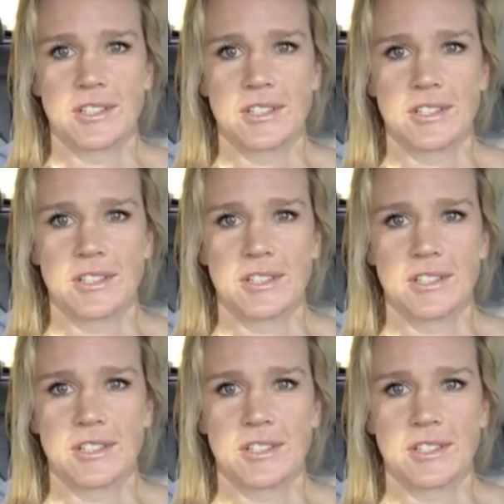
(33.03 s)
It just
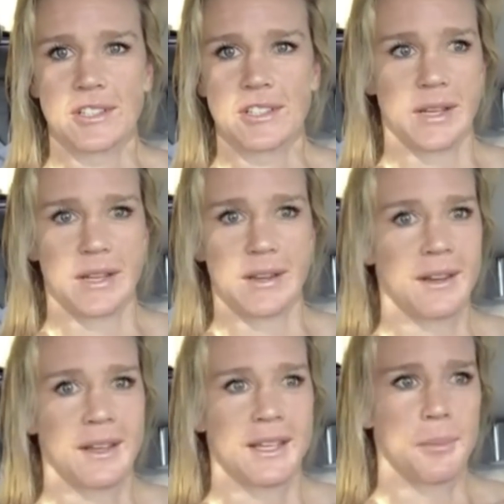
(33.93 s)
clinches onto you,
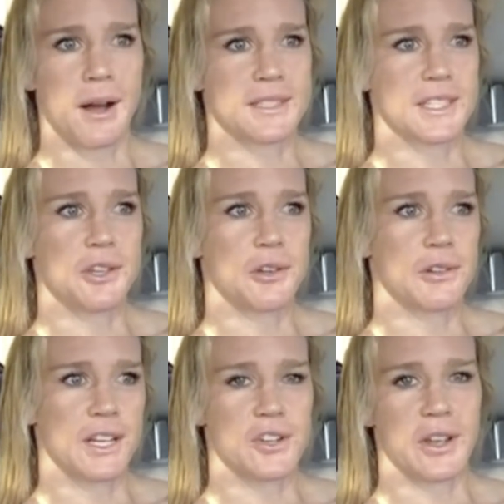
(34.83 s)
and in boxing
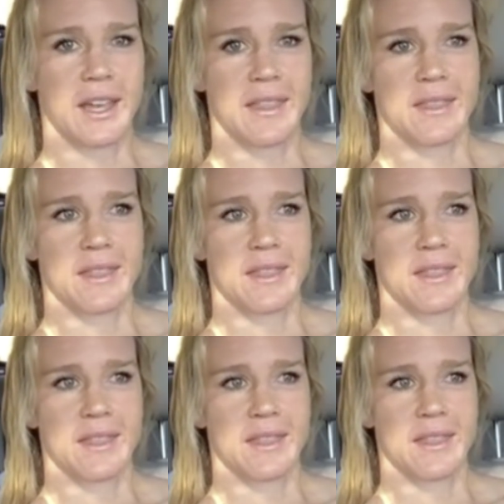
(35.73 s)
you clinch, okay,
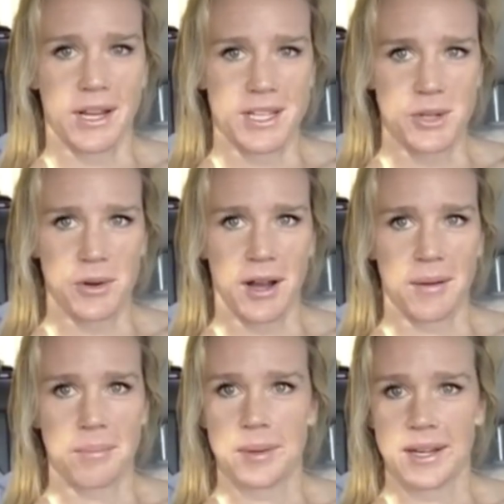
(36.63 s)
then the ref breaks you
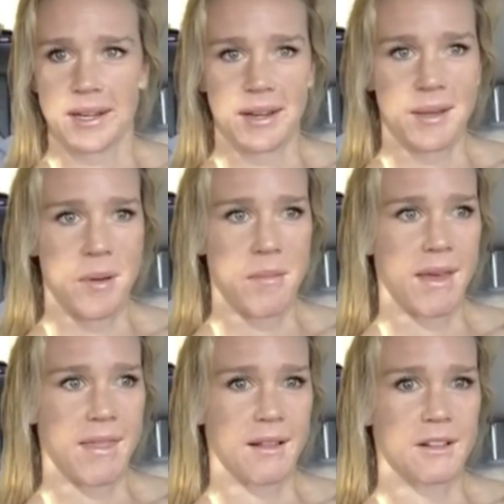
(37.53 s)
up, but in M
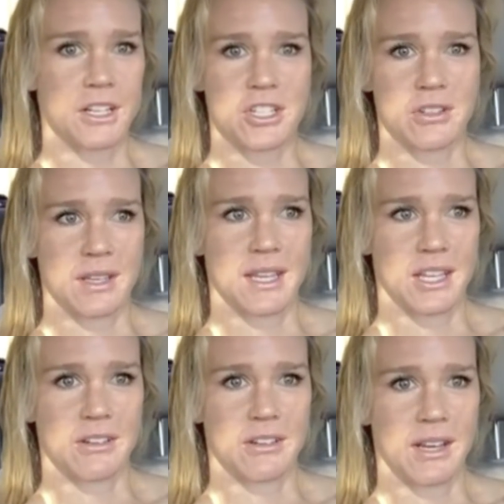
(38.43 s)
M A they clinch you, they
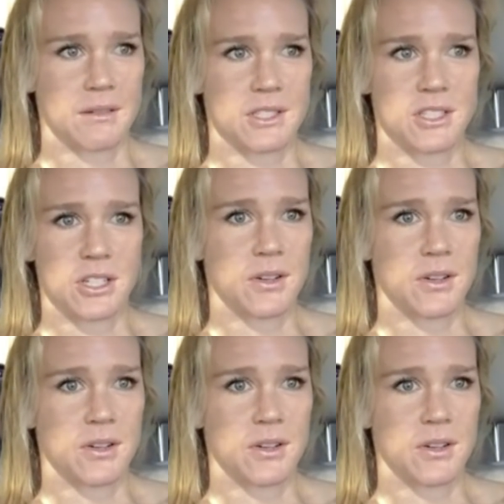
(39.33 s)
take you down.